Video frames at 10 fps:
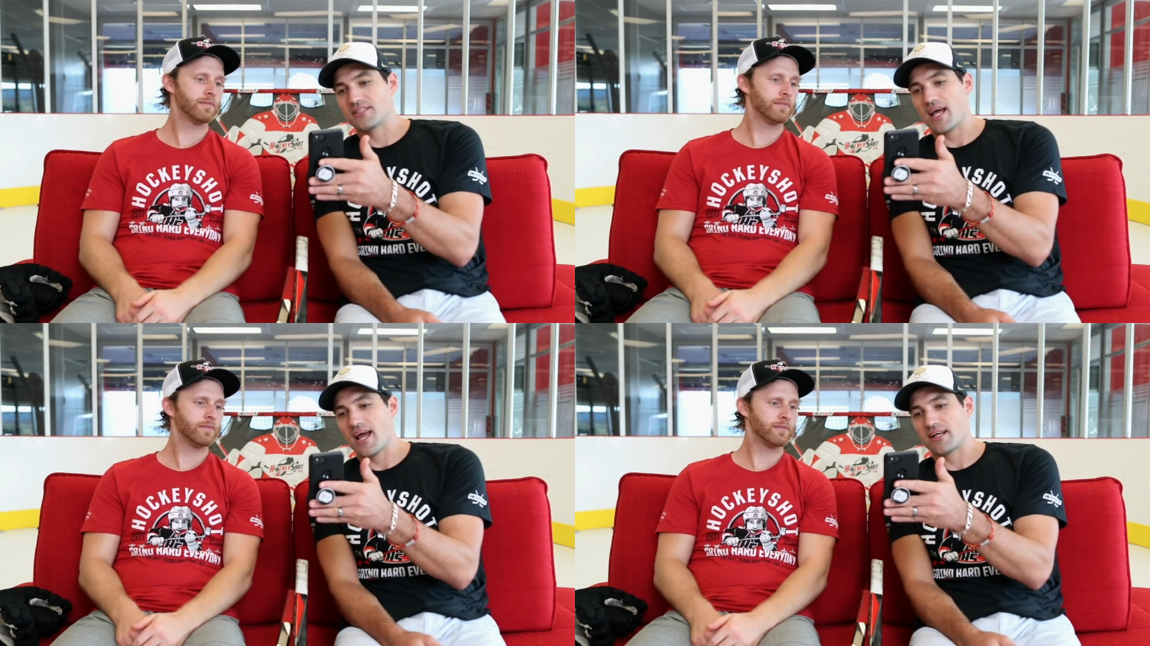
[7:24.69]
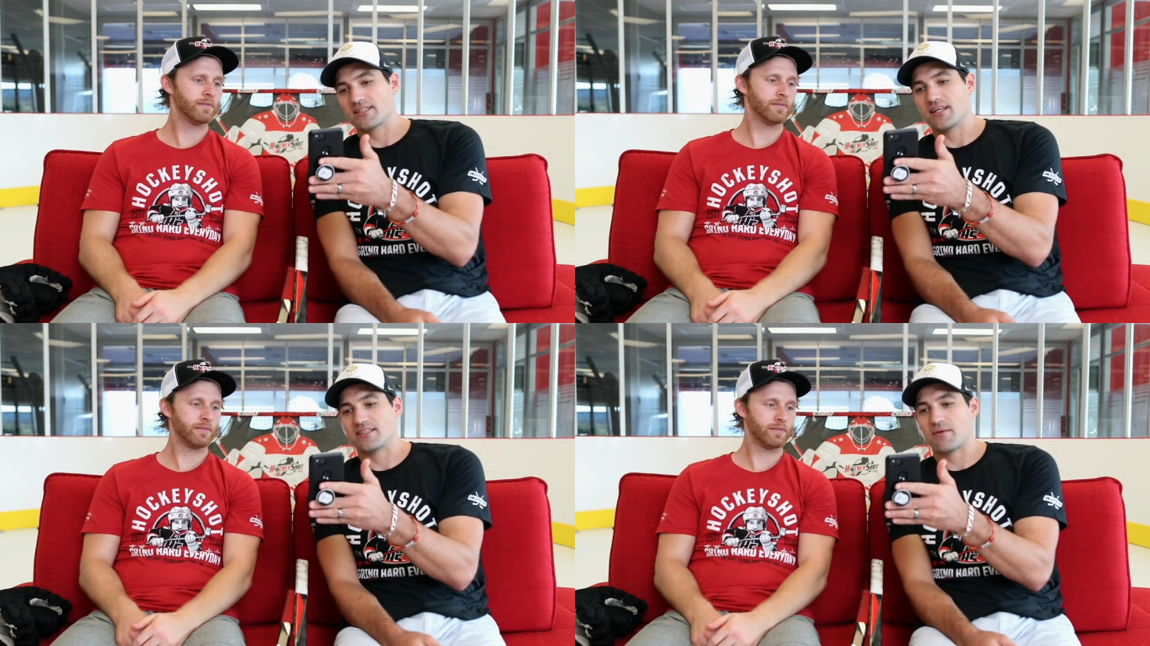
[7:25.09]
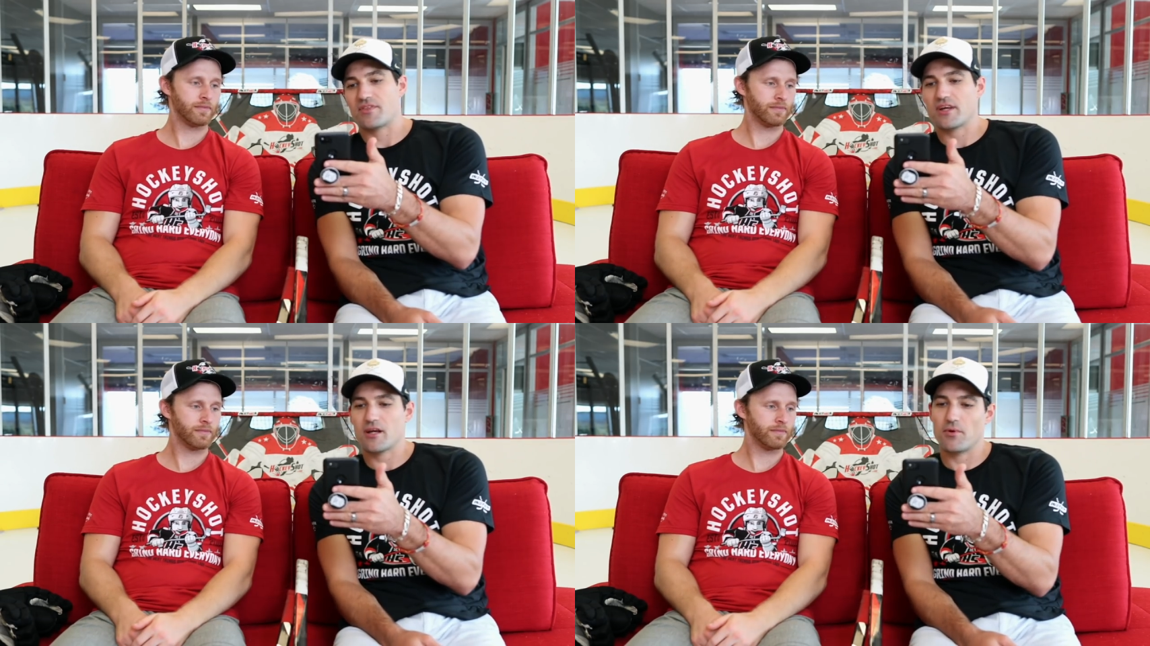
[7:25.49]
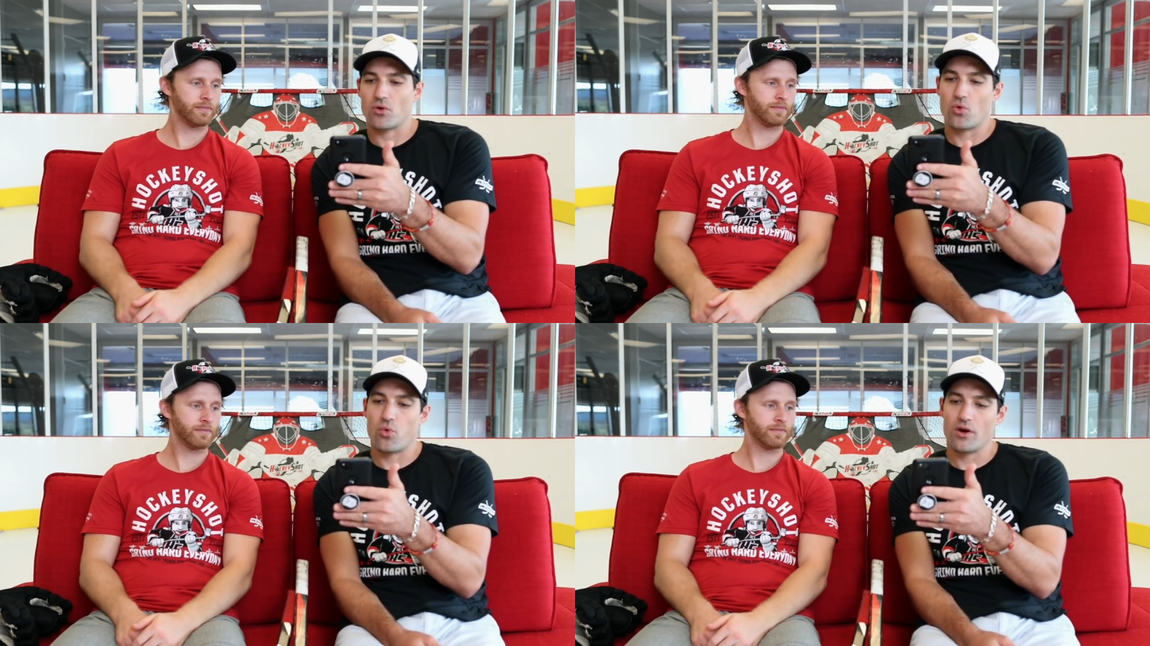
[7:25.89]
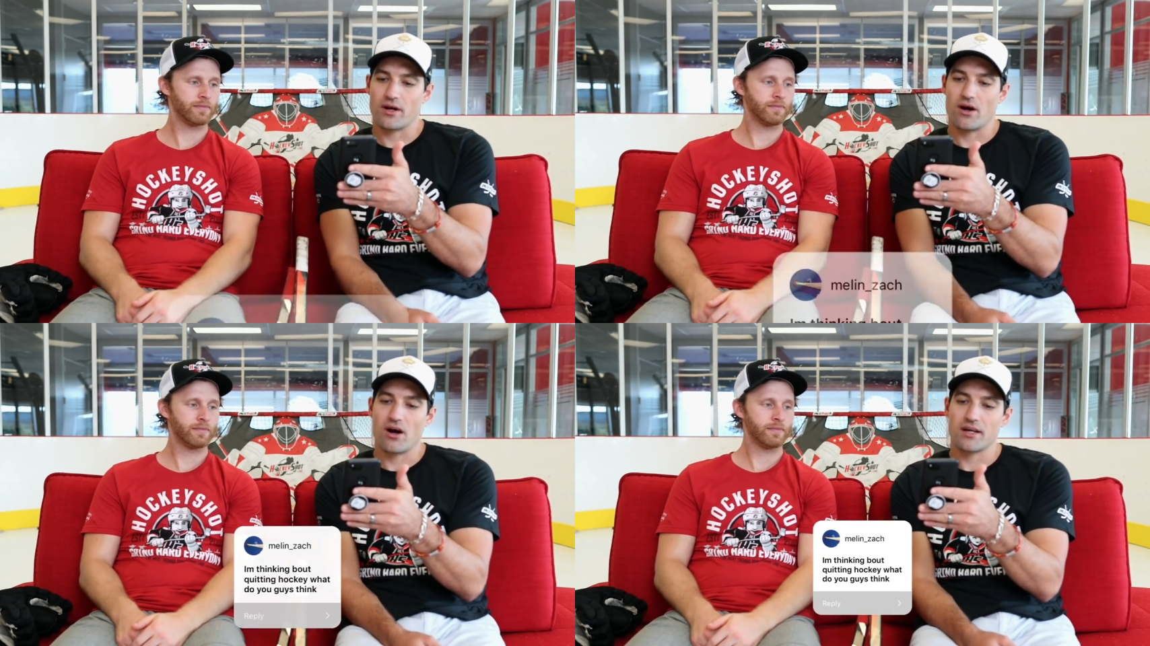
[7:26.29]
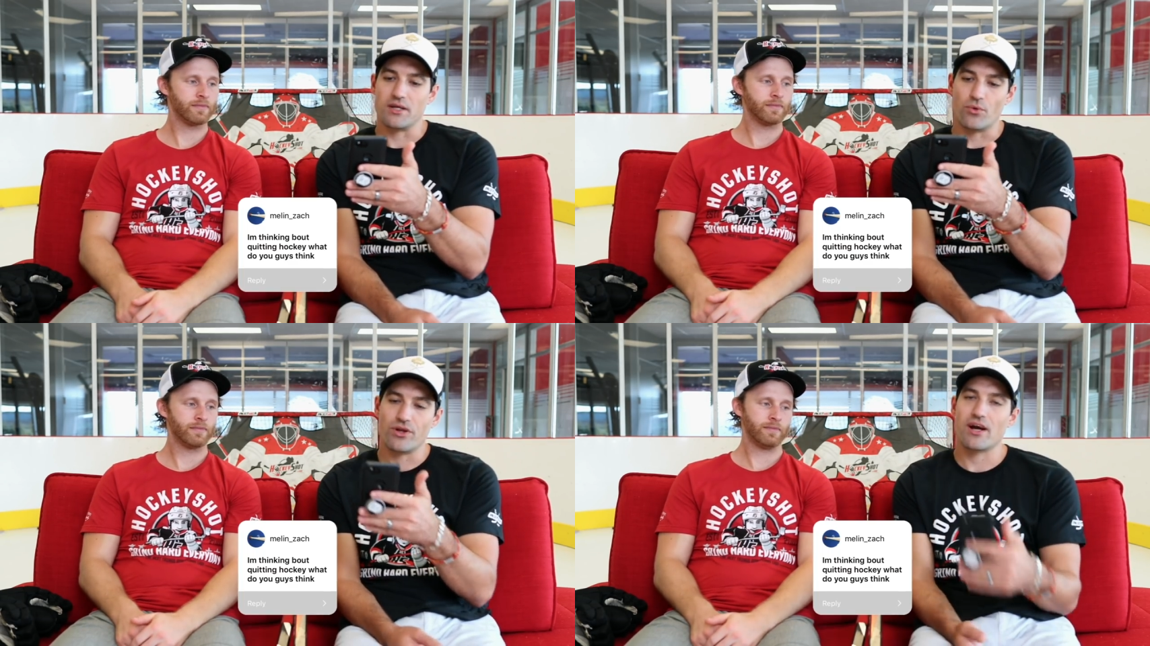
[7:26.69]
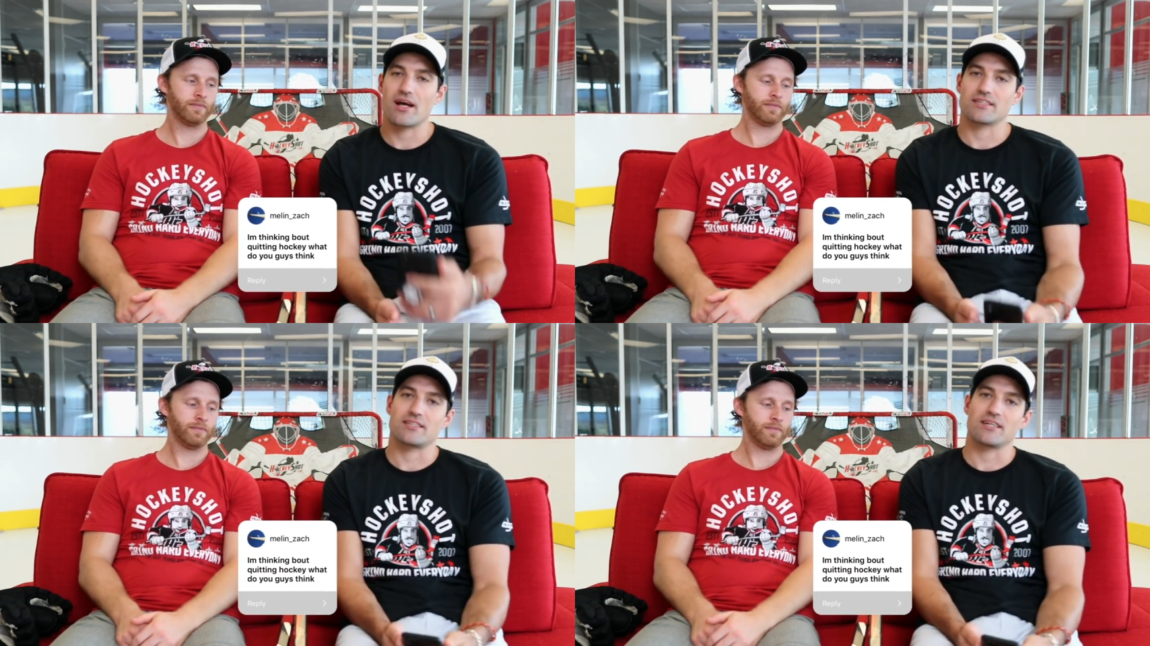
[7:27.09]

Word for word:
Speaker 1: Zach says, I'm thinking about quitting hockey. What do you guys